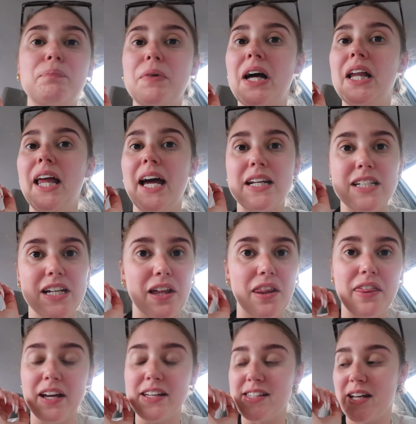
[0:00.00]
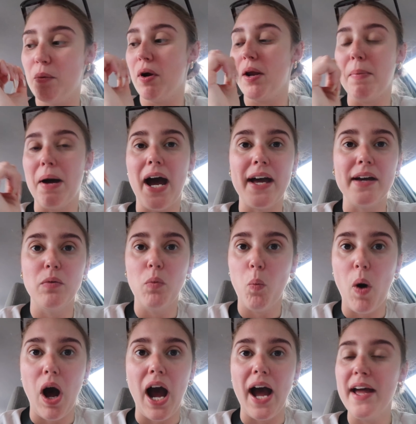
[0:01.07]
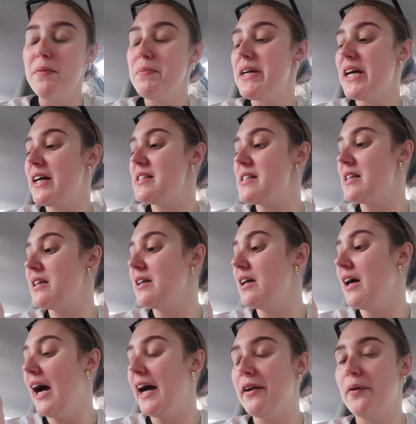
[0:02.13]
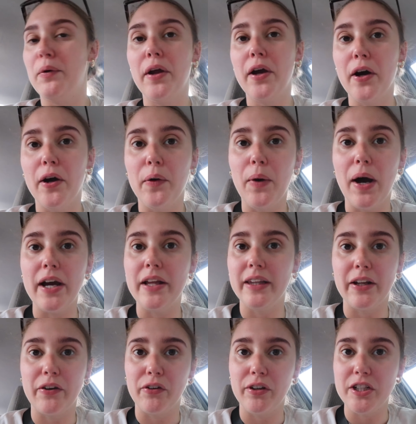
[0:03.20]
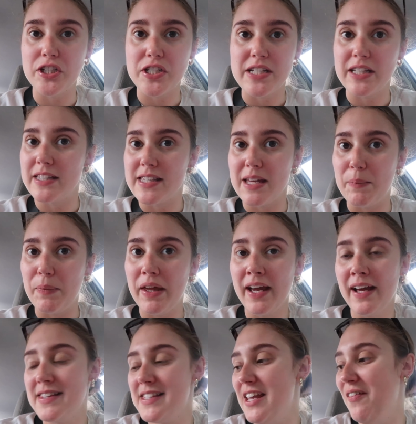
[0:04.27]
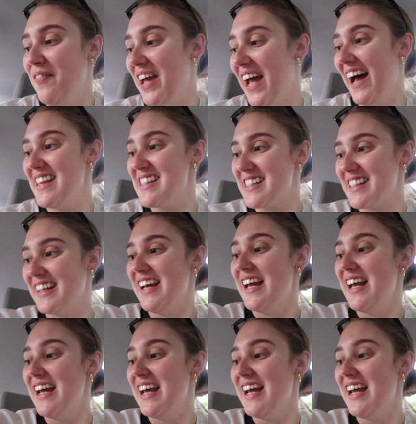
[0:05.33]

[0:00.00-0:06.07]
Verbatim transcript: collecting things I want to buy. Why? Because I don't know. I literally just did the same thing at CVS.